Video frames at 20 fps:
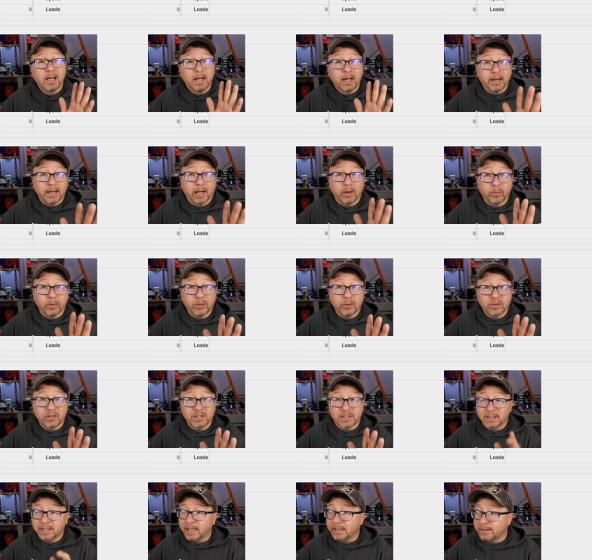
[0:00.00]
Now when you
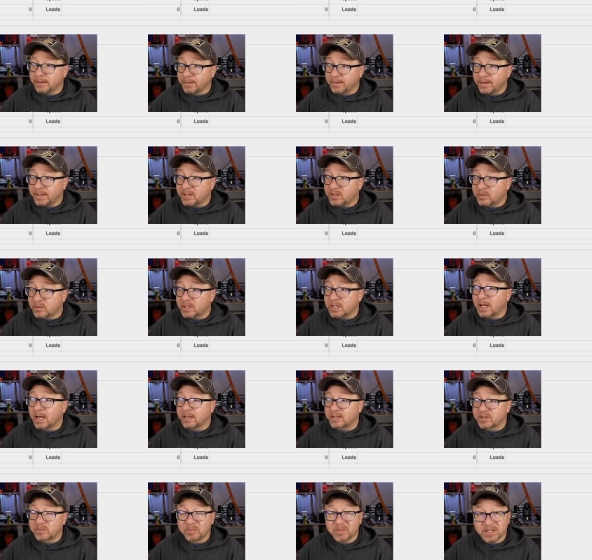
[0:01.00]
select this
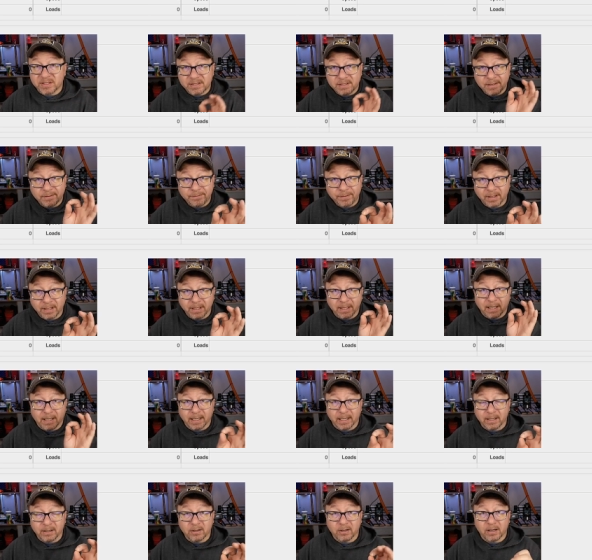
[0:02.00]
specific
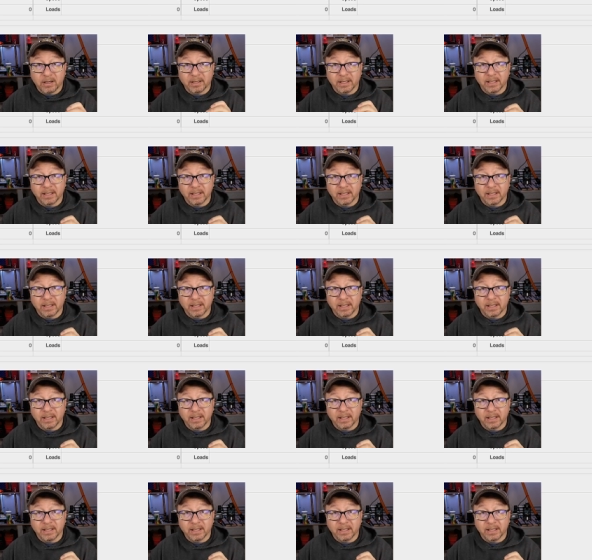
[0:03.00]
icon,